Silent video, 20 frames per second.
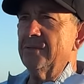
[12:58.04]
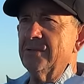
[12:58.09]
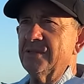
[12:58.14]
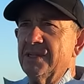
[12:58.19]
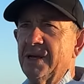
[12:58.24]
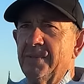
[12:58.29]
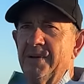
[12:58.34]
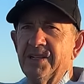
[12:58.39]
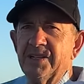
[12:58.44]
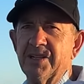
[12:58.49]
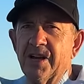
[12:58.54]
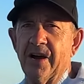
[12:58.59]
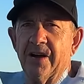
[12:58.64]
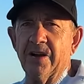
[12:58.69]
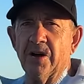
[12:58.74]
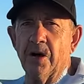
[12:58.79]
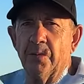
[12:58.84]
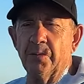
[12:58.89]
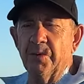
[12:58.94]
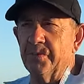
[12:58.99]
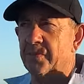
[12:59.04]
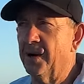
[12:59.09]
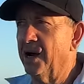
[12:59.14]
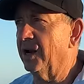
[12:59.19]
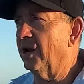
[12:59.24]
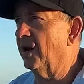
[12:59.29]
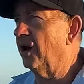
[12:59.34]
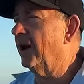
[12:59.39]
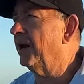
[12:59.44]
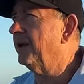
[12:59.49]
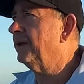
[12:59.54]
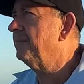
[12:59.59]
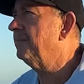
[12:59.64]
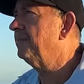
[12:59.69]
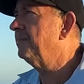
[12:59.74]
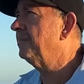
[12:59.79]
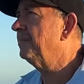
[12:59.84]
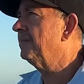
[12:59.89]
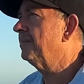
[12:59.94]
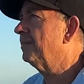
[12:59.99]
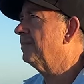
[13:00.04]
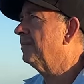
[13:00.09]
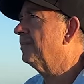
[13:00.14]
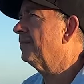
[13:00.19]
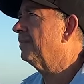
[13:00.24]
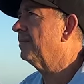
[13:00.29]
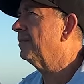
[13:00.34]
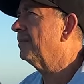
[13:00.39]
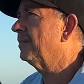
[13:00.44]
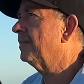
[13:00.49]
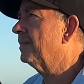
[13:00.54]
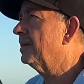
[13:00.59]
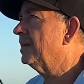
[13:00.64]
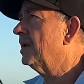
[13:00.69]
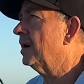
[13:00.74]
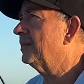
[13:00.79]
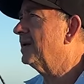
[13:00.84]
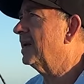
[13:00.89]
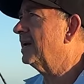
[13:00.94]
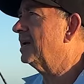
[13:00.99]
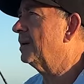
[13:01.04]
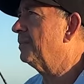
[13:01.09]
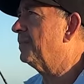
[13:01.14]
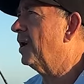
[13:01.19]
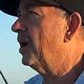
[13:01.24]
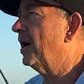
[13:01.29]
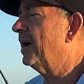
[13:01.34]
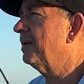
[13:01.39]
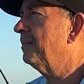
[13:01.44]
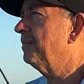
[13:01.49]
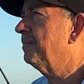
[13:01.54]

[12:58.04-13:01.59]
something's going on with my line. Yeah, I'm getting a bite.